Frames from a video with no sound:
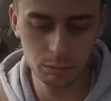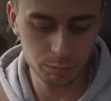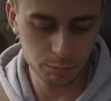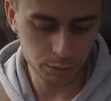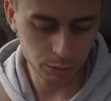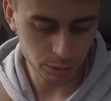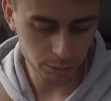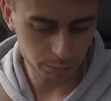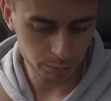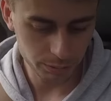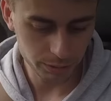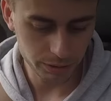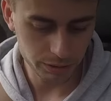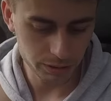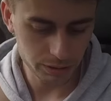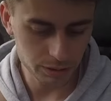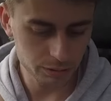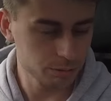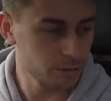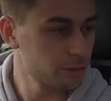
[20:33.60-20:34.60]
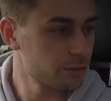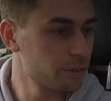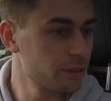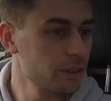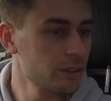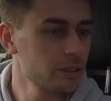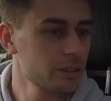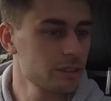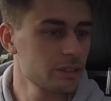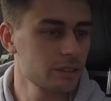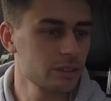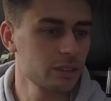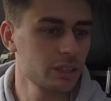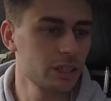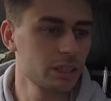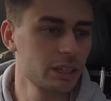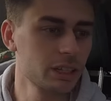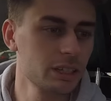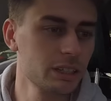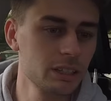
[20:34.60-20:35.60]
pop it into reverse
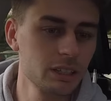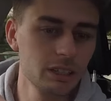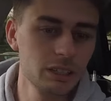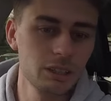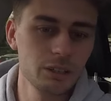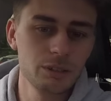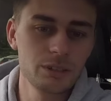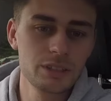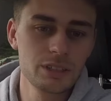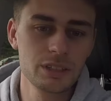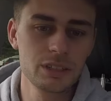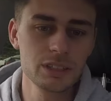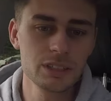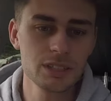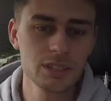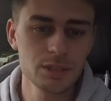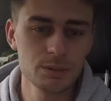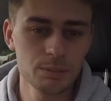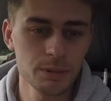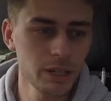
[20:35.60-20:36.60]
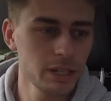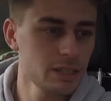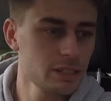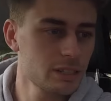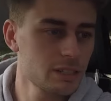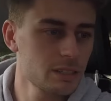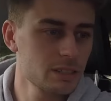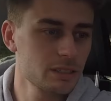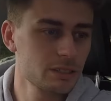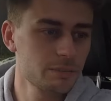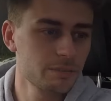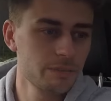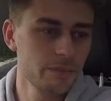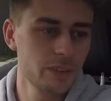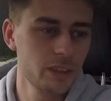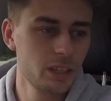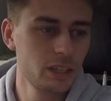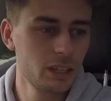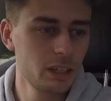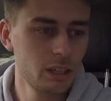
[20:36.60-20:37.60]
and then go into this space.
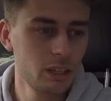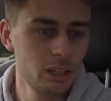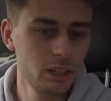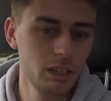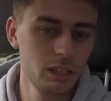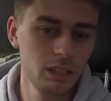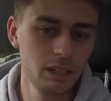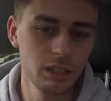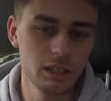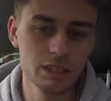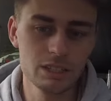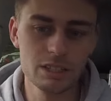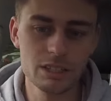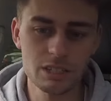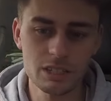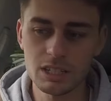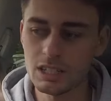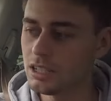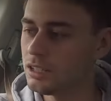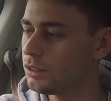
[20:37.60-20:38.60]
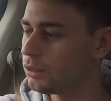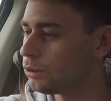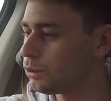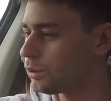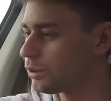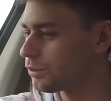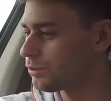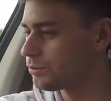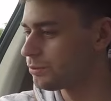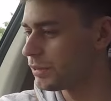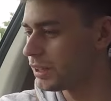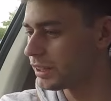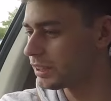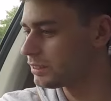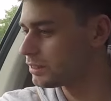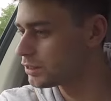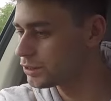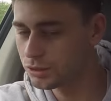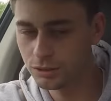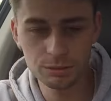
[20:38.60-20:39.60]
You can see all of
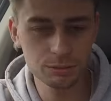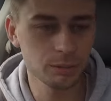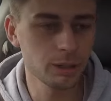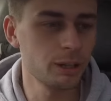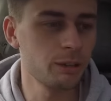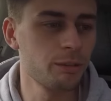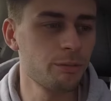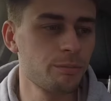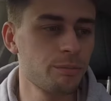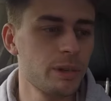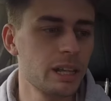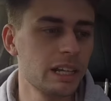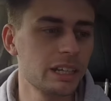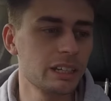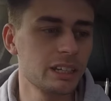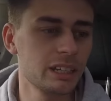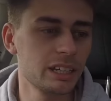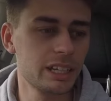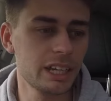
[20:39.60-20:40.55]
my 12 million